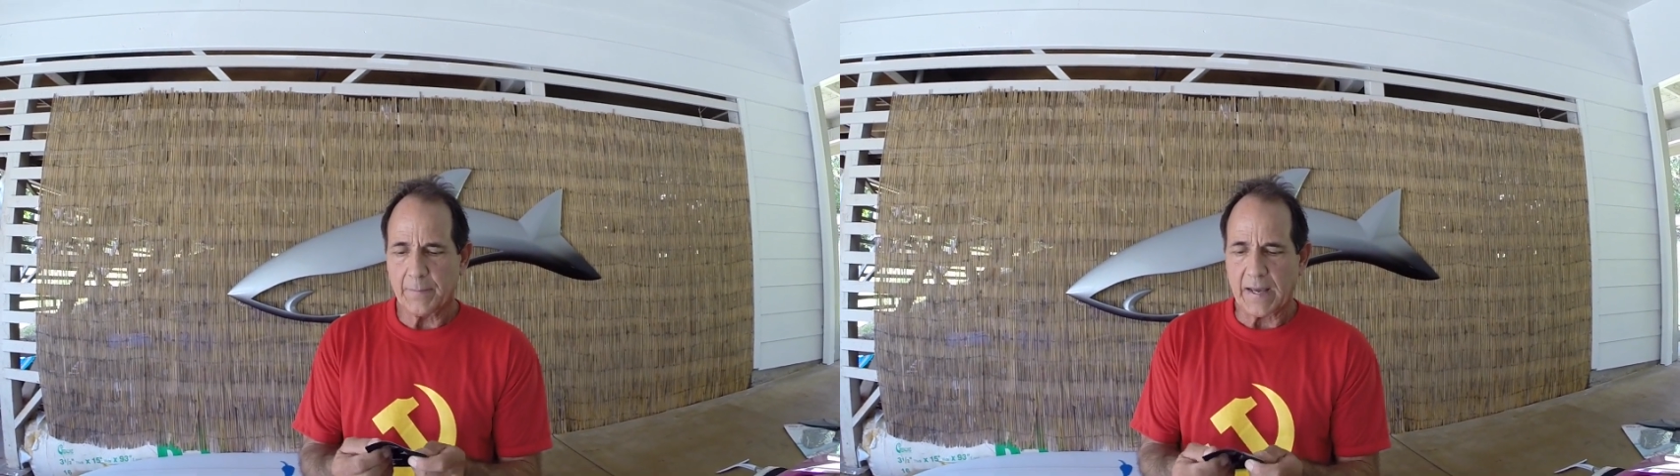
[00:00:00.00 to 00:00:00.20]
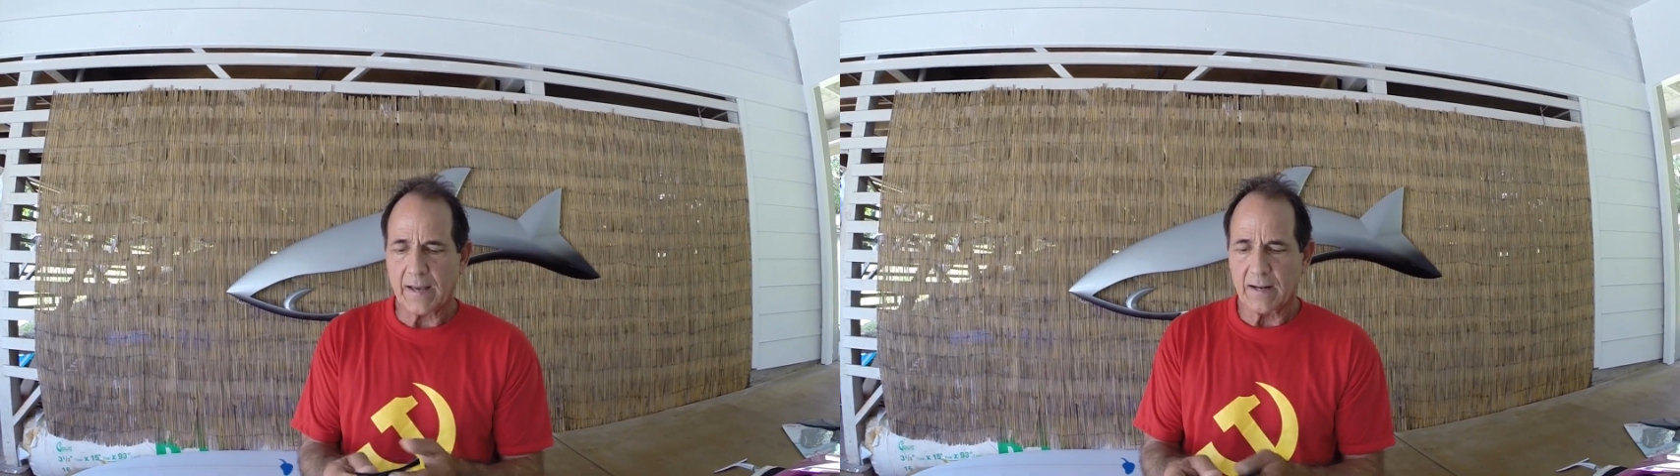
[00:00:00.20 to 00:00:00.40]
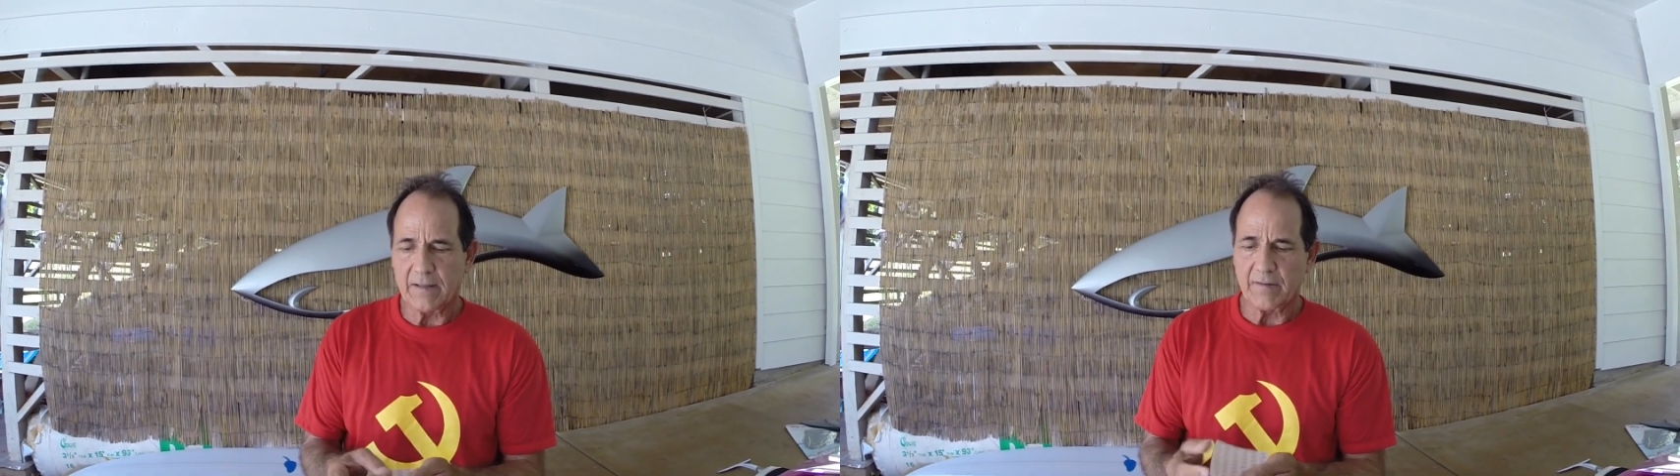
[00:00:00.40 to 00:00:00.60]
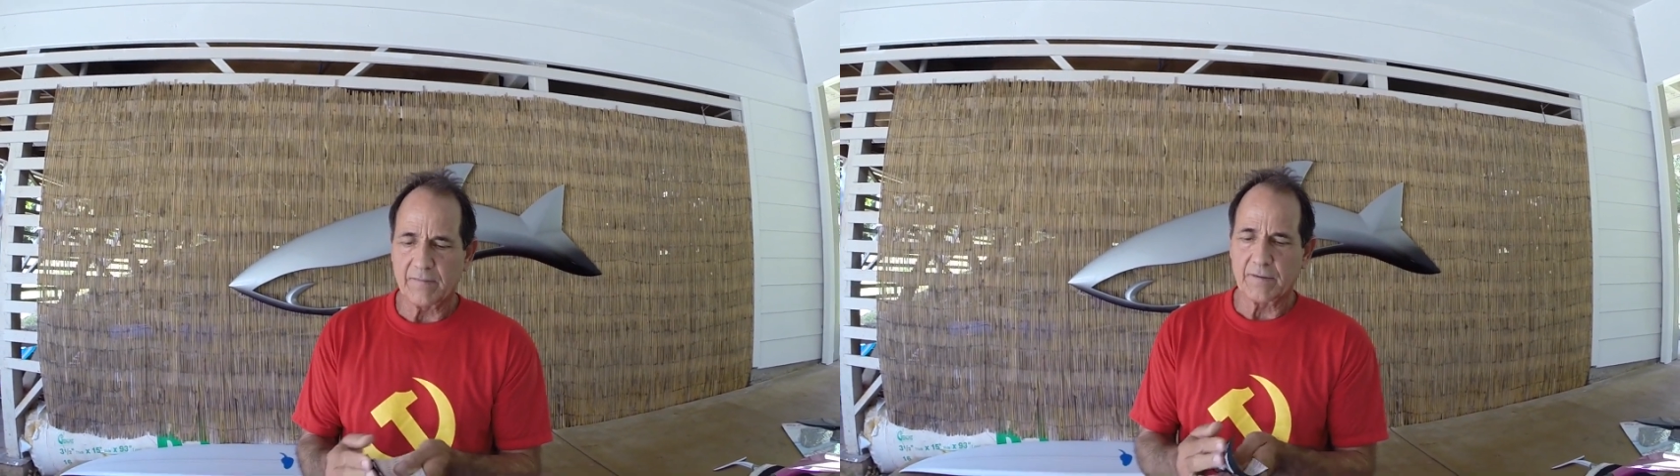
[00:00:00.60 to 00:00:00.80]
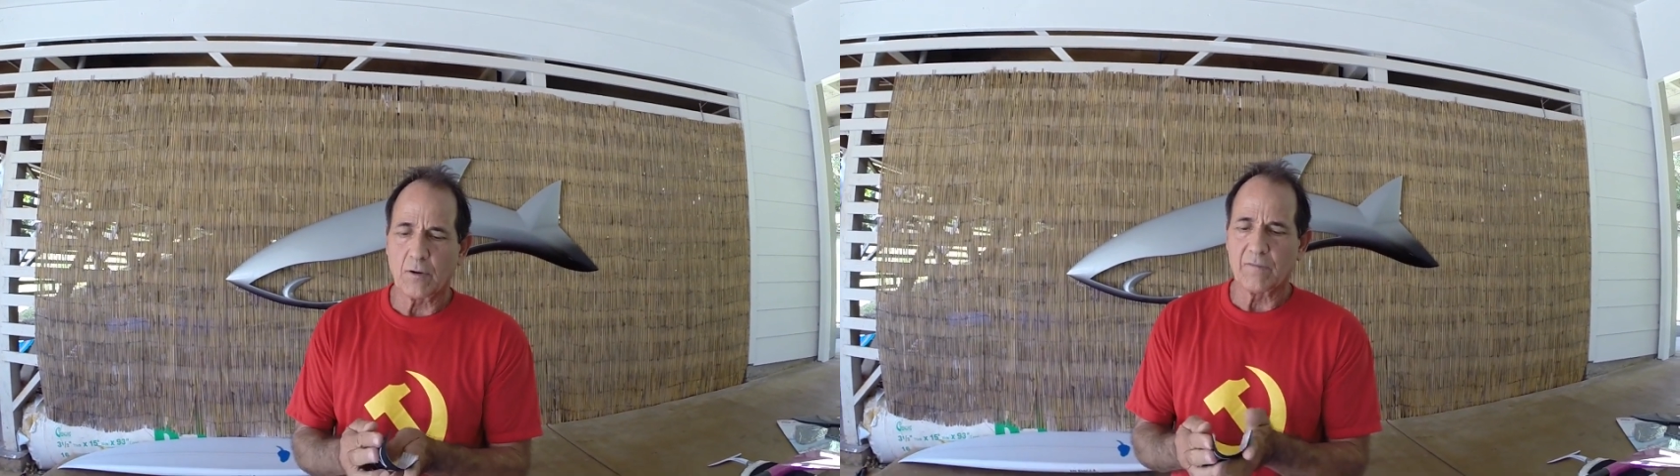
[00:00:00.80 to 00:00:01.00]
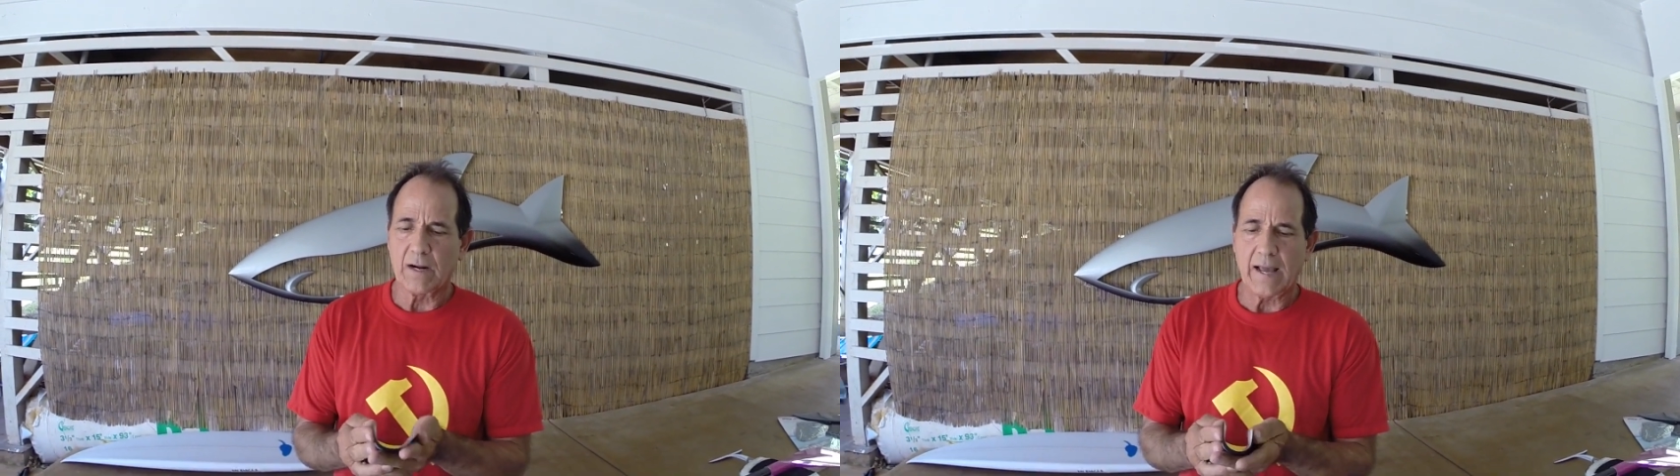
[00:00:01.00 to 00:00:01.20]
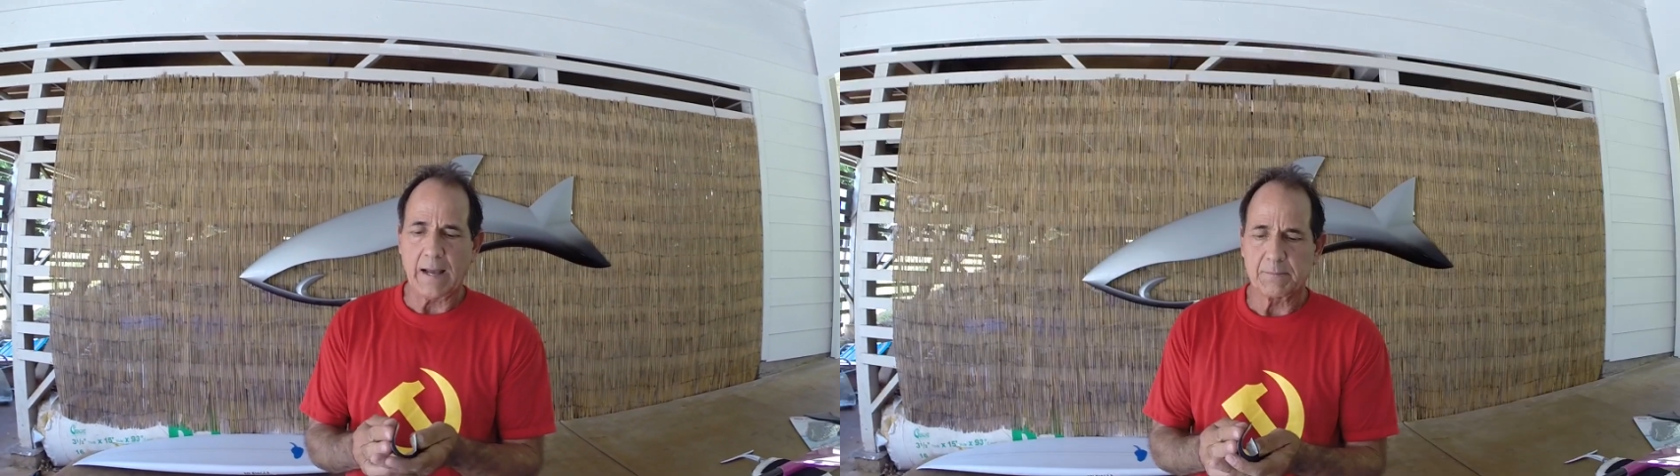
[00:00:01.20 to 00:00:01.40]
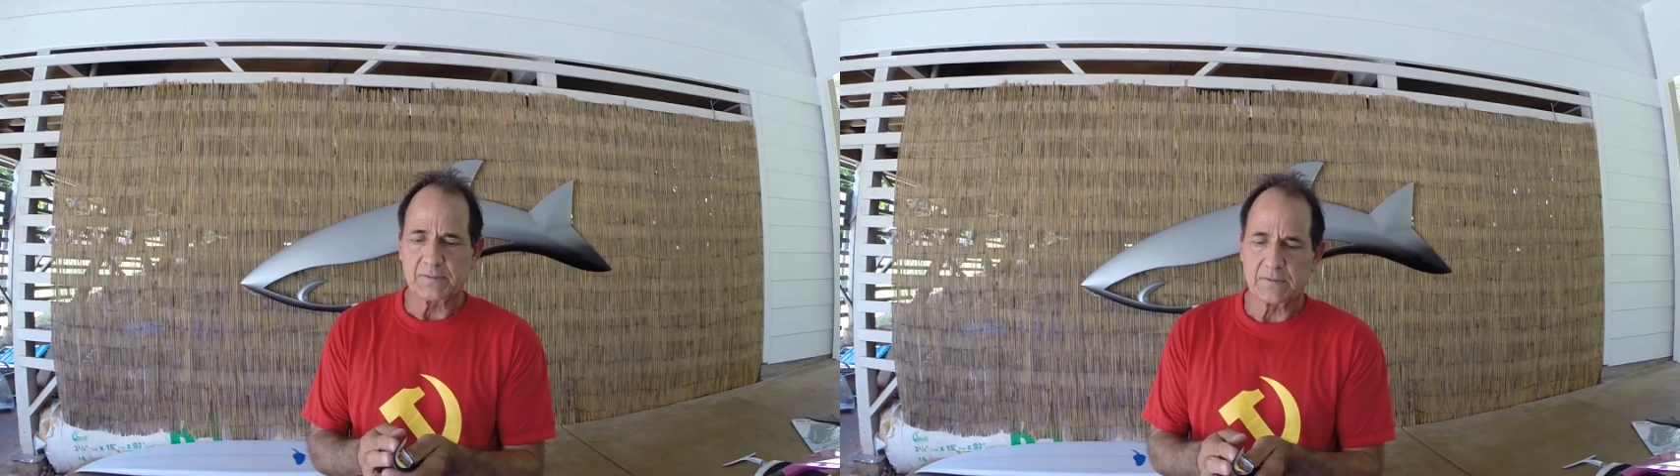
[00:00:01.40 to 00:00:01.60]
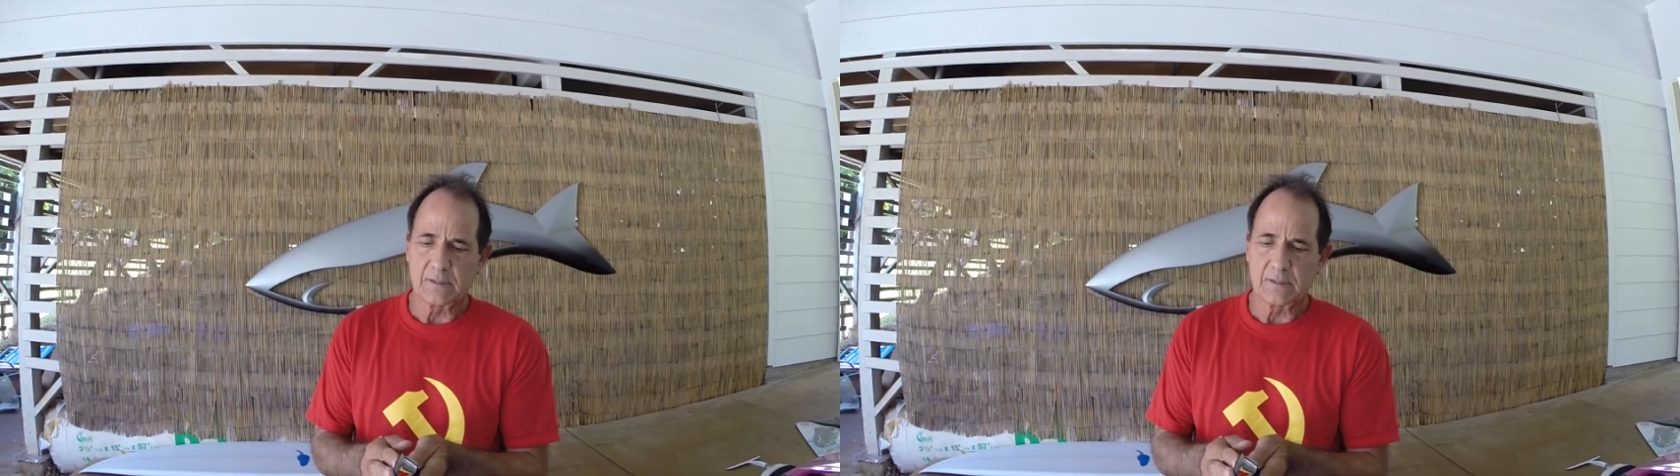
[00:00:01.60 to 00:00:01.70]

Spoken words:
paddle, even if it overlaps.